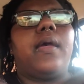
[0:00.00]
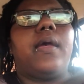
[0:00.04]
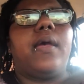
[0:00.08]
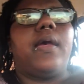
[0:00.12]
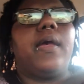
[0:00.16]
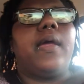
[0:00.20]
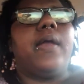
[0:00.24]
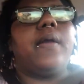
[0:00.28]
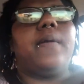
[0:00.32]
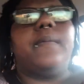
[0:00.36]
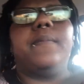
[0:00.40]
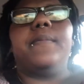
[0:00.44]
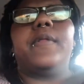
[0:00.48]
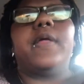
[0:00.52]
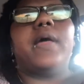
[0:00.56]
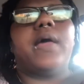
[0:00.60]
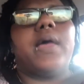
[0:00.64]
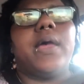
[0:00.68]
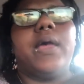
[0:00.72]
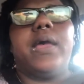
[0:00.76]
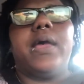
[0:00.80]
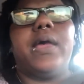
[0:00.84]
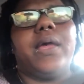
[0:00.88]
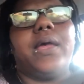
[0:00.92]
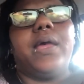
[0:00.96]
And I'm
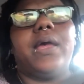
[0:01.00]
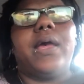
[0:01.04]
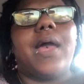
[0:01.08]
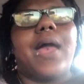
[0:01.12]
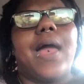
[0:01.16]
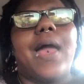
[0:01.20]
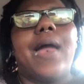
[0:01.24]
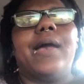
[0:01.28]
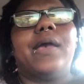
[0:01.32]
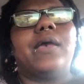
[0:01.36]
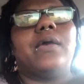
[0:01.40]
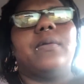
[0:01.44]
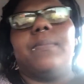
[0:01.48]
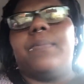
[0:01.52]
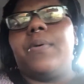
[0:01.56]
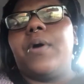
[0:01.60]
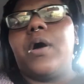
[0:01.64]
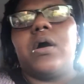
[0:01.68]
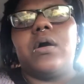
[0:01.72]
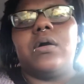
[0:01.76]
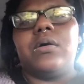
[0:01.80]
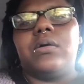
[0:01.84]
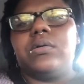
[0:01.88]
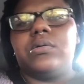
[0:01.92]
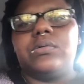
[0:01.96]
like, I can
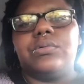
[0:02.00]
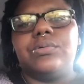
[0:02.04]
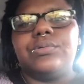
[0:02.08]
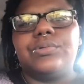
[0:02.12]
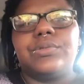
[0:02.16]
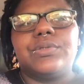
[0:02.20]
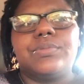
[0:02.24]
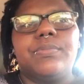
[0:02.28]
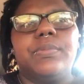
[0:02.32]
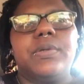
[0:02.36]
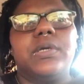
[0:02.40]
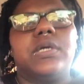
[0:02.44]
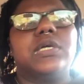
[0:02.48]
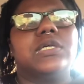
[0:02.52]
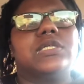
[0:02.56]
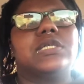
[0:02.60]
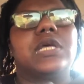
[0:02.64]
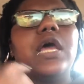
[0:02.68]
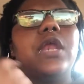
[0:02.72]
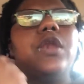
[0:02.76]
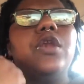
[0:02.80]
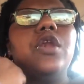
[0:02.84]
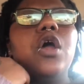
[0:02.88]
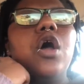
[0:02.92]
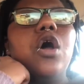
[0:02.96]
pause because
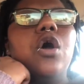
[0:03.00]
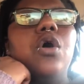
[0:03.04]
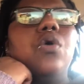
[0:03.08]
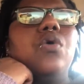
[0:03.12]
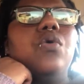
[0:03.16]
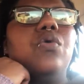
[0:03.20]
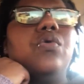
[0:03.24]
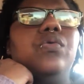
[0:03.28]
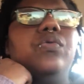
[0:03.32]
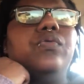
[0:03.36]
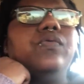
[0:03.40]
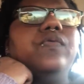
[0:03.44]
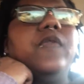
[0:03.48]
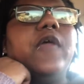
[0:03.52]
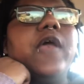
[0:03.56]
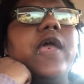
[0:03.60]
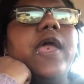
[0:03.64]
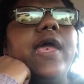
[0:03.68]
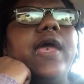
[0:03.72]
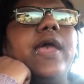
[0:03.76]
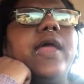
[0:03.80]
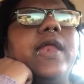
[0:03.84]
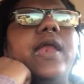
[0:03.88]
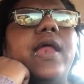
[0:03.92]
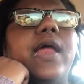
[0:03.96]
I know
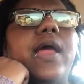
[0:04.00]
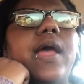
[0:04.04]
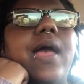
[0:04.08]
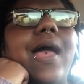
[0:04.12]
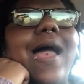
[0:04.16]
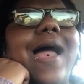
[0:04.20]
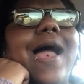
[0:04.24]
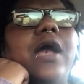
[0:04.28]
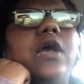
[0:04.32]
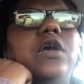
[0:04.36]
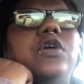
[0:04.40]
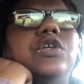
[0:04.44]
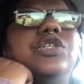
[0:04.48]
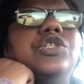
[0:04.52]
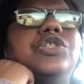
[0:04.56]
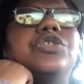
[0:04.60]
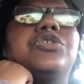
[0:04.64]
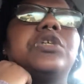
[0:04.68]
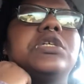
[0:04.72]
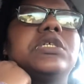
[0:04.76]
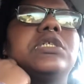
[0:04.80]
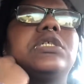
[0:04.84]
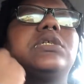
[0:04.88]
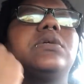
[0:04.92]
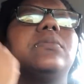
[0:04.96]
that I could
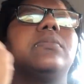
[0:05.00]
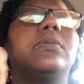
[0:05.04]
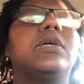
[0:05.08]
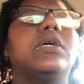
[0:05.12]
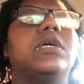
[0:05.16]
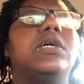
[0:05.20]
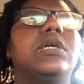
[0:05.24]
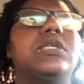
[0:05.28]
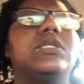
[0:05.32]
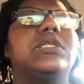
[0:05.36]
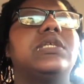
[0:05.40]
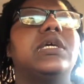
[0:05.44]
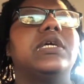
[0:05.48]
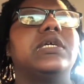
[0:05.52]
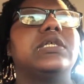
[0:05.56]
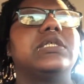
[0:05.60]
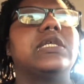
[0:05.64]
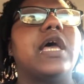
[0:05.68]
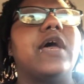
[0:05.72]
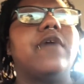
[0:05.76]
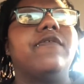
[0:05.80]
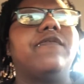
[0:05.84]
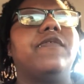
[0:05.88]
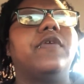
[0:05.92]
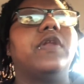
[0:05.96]
stretch them contacts
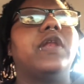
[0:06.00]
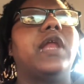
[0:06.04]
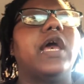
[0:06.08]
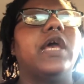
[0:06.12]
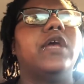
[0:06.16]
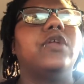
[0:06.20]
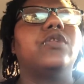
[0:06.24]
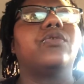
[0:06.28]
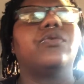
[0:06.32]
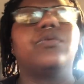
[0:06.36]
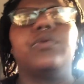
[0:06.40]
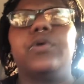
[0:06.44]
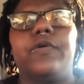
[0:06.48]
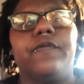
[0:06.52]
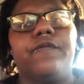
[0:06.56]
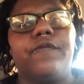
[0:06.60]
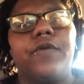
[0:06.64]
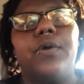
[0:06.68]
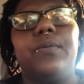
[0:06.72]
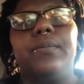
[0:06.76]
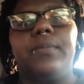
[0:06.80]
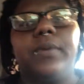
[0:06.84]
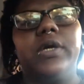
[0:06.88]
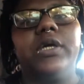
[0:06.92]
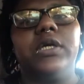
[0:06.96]
out for like 3 or
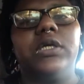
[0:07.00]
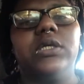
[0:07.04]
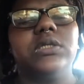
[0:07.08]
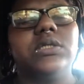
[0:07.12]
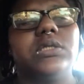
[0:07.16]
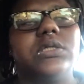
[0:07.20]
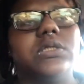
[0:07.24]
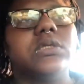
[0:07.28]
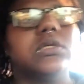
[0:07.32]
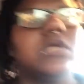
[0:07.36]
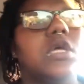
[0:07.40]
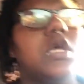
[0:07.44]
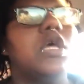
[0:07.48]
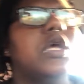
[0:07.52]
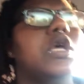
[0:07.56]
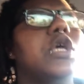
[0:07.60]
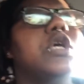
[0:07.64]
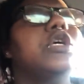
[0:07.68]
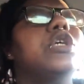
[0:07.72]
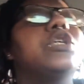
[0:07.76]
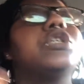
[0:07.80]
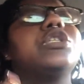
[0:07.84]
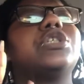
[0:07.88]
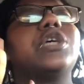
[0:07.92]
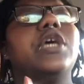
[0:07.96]
4 months.
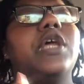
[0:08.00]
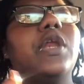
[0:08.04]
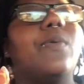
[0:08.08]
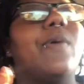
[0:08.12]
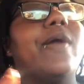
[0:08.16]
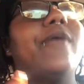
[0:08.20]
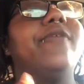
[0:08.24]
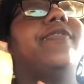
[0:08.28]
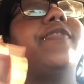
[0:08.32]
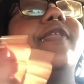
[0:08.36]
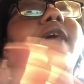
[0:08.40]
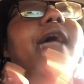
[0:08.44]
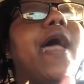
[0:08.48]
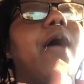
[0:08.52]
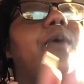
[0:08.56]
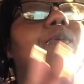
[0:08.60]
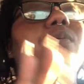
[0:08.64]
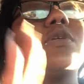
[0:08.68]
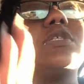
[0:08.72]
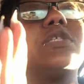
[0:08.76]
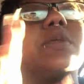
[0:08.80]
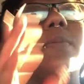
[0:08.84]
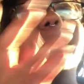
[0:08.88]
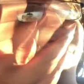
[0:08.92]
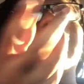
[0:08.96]
So anyway, that
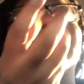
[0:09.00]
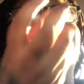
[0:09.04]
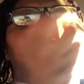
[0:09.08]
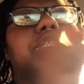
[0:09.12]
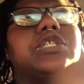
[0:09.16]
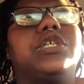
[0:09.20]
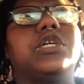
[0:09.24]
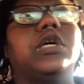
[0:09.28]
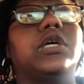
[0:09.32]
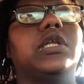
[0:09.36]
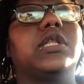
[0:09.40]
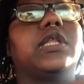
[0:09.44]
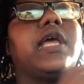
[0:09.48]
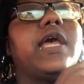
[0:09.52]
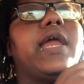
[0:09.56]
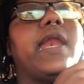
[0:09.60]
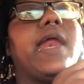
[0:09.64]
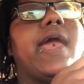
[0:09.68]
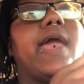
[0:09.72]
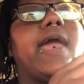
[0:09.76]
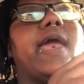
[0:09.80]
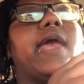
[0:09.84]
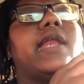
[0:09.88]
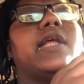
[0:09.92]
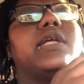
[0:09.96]
was a big chunk that
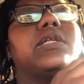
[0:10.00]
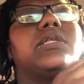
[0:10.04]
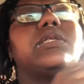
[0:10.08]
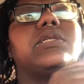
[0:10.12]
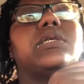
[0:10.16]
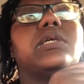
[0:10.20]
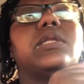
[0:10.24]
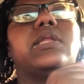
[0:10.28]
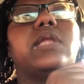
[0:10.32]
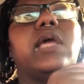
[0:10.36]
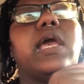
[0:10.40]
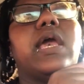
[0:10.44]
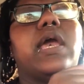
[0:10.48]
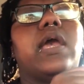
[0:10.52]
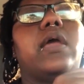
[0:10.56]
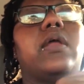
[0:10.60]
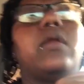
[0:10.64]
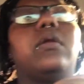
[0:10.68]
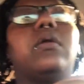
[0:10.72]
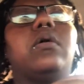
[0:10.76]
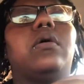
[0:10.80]
added to that